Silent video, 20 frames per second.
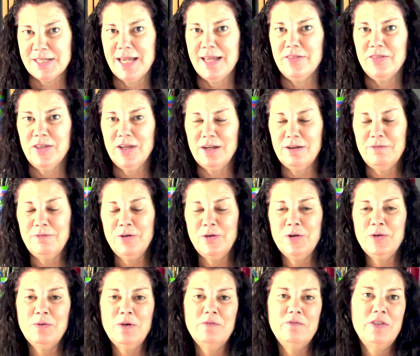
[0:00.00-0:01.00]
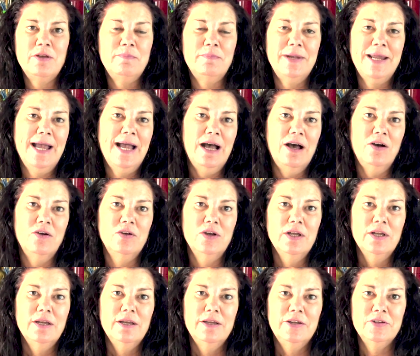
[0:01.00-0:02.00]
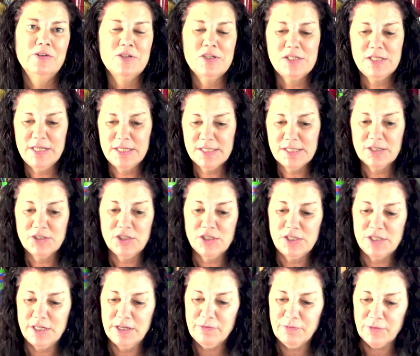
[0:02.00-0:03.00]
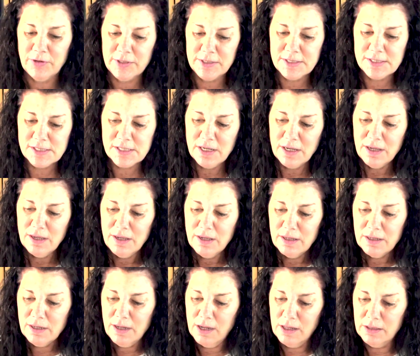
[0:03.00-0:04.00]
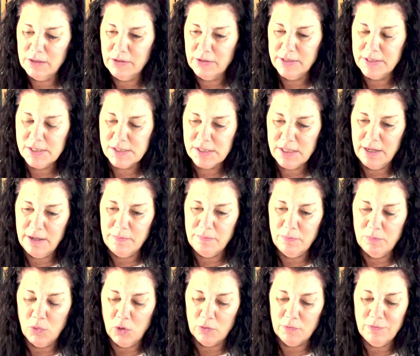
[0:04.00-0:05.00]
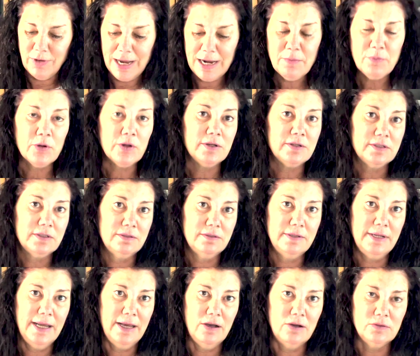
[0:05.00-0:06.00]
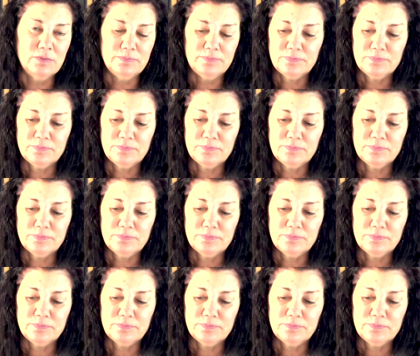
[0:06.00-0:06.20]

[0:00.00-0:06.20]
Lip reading: and then a photo of them now. And you'll see such a difference. Color is more vibrant now.